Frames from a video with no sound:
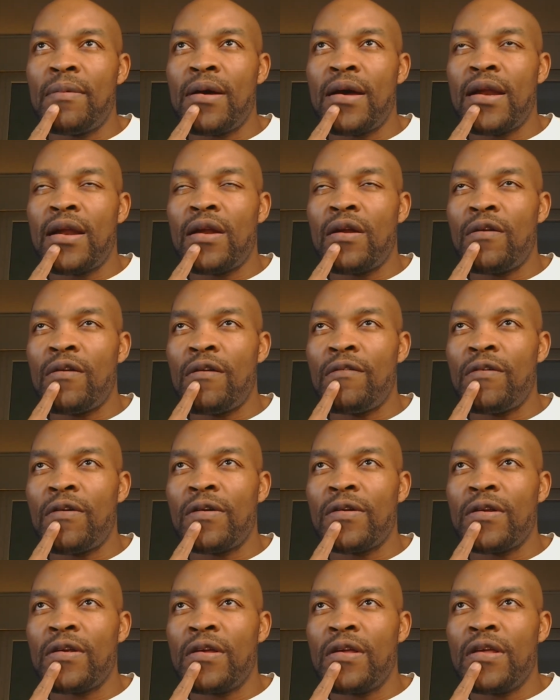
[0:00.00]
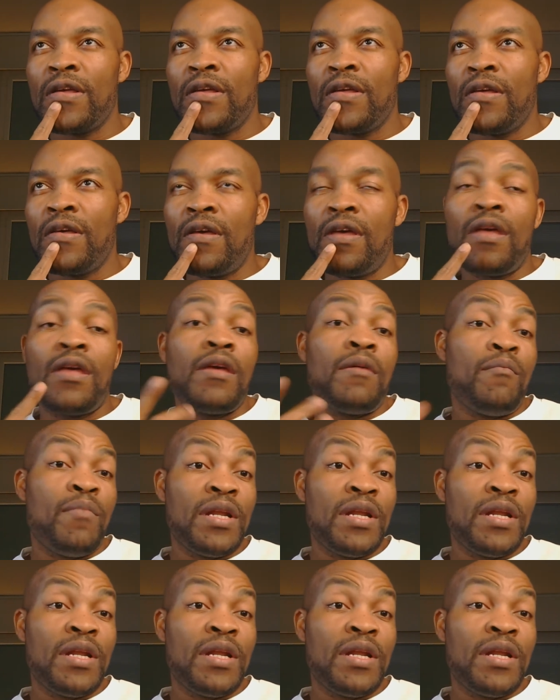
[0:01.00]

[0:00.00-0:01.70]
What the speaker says: I don't know, I forgot. But